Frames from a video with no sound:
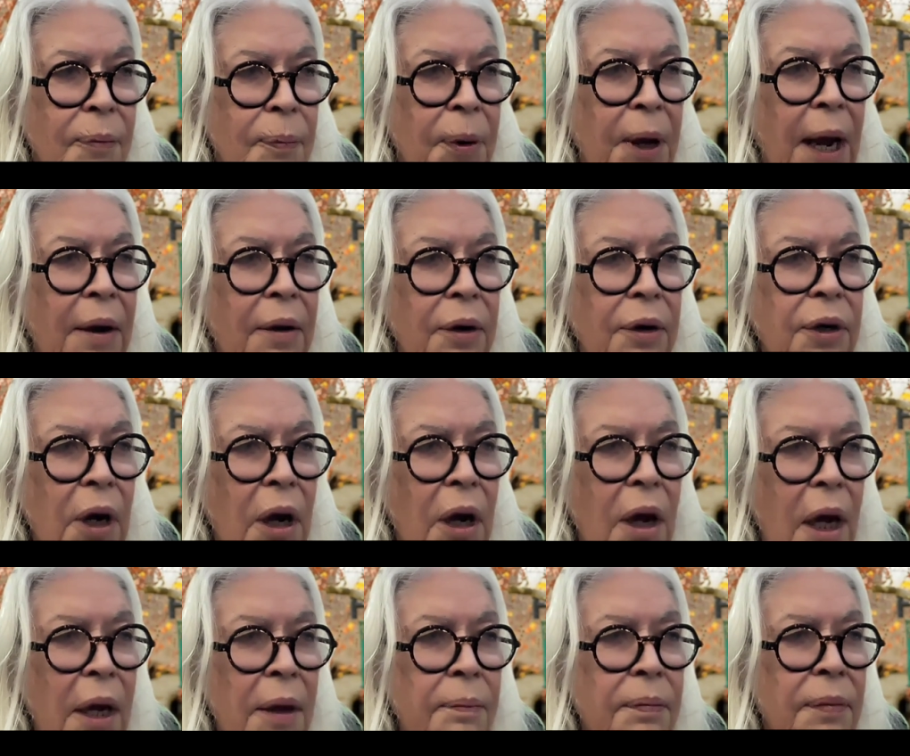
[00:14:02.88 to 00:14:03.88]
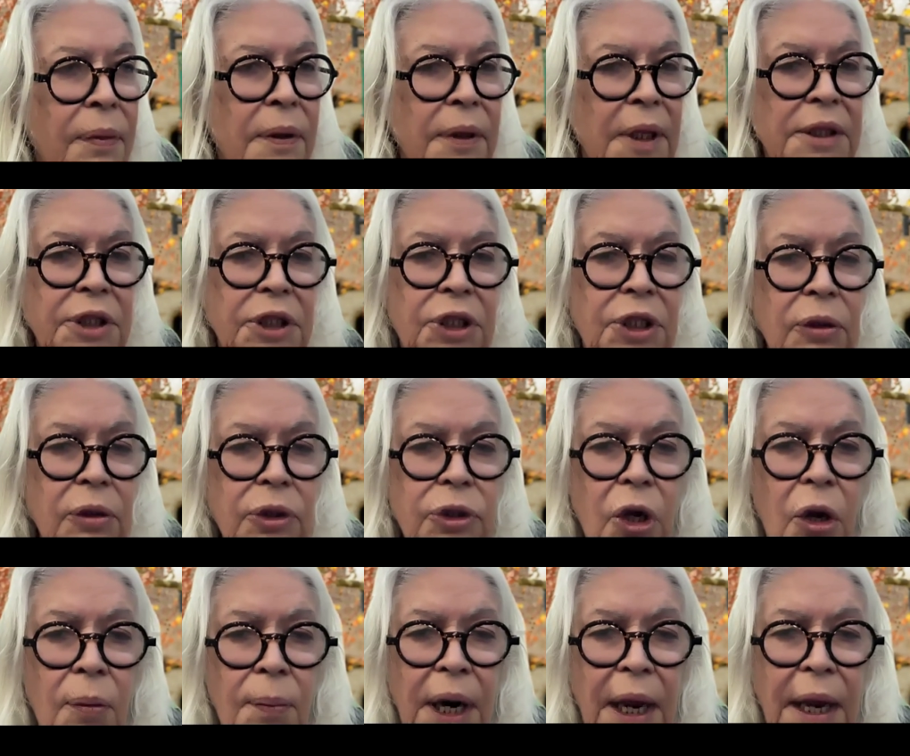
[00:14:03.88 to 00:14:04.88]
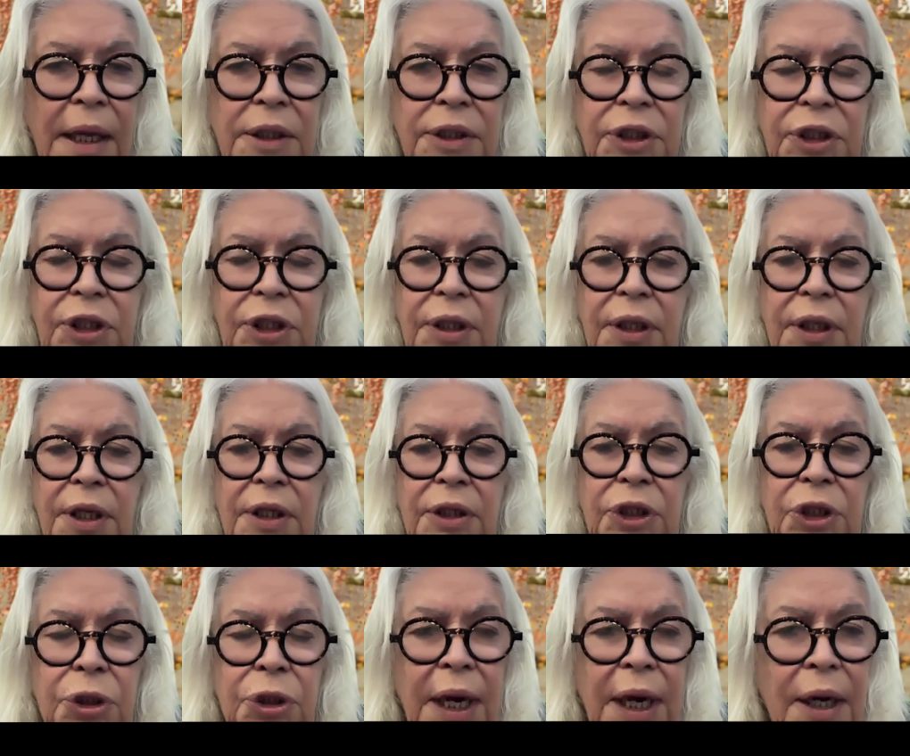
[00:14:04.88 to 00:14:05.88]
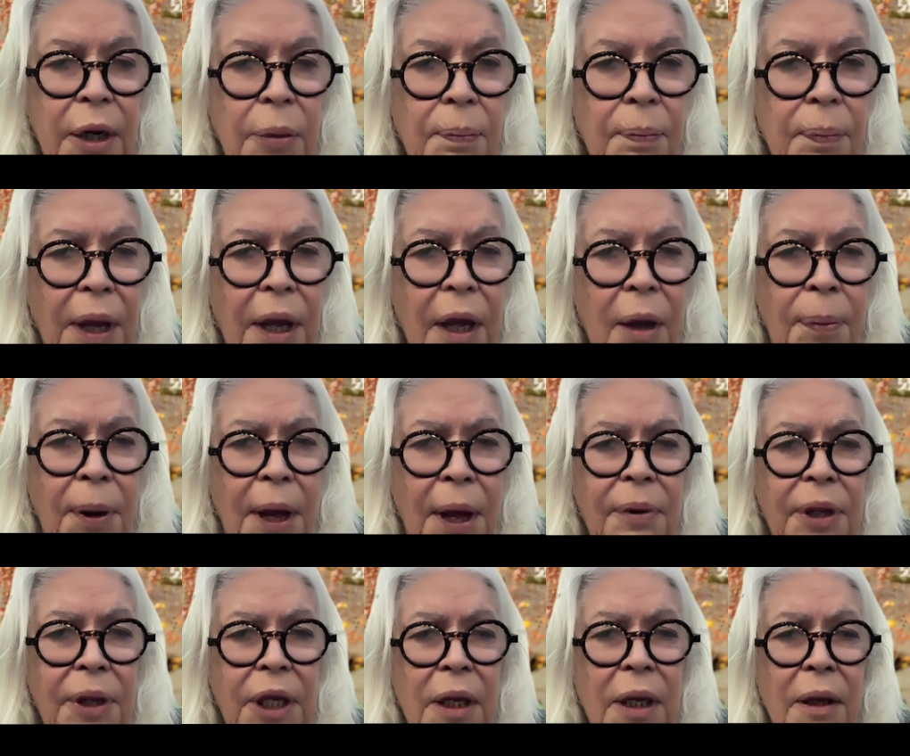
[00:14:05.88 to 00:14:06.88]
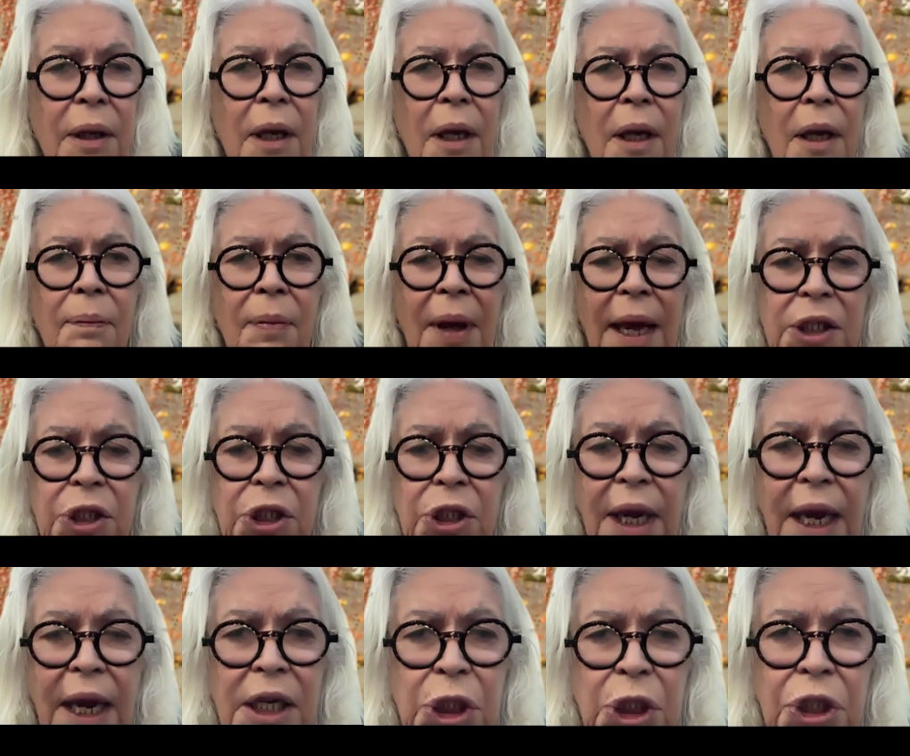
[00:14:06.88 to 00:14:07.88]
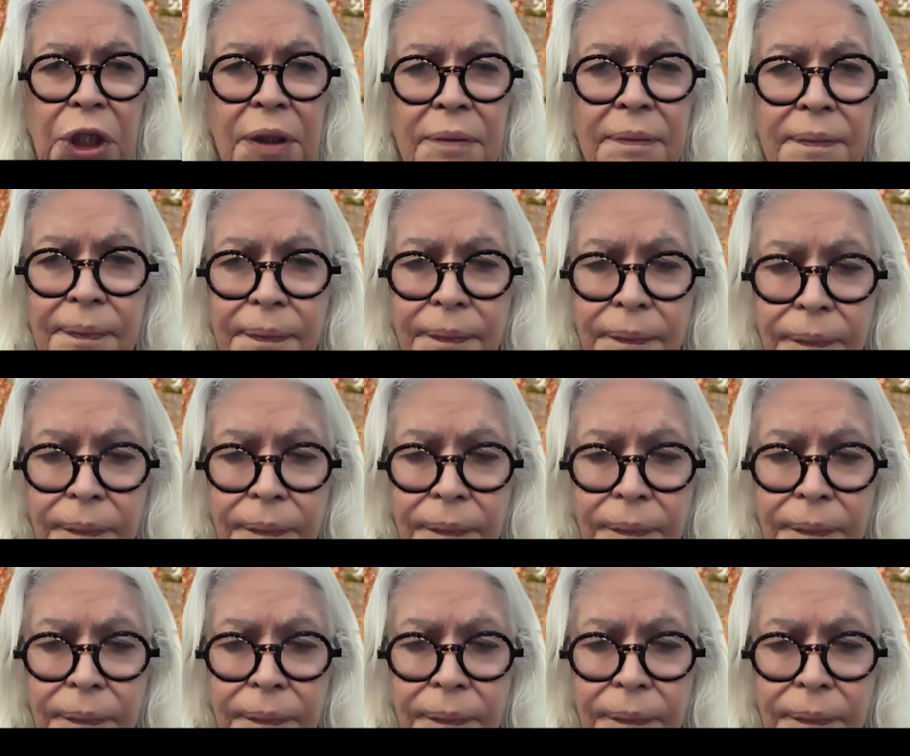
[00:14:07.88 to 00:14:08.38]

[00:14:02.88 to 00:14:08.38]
paradigm that still dominates in the Australian public imagination,